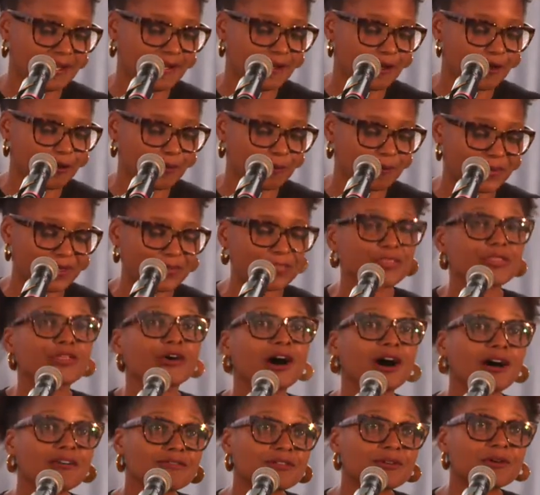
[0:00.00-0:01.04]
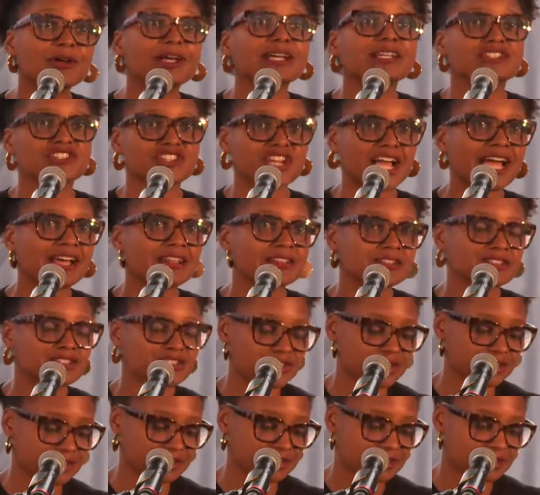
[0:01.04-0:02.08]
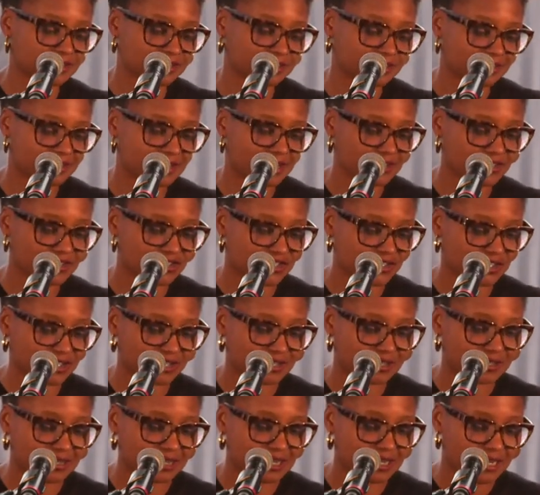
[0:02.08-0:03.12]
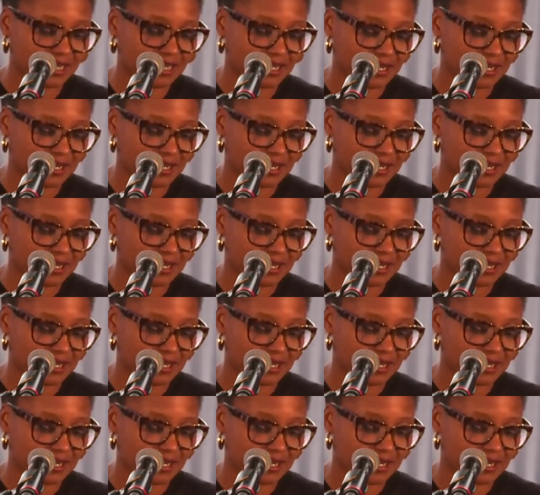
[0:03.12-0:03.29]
and thoughtful and challenging to this nation.